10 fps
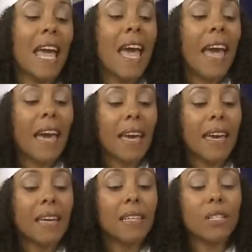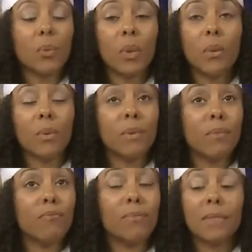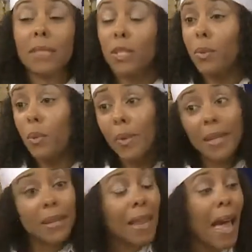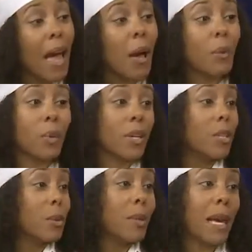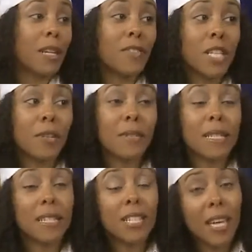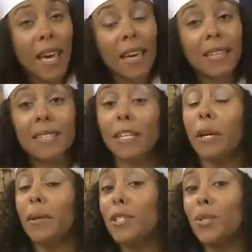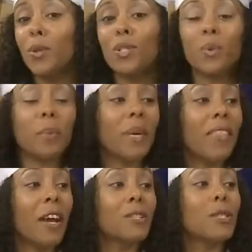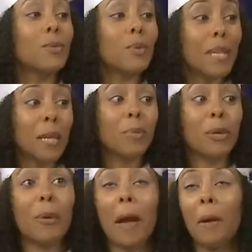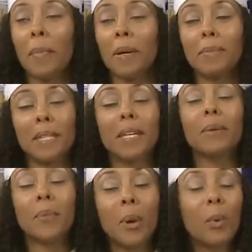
Yeah. And we will do a read aloud. We're going to do a lot of cheers and chants. Curious George will be there to keep the crowd pumped up.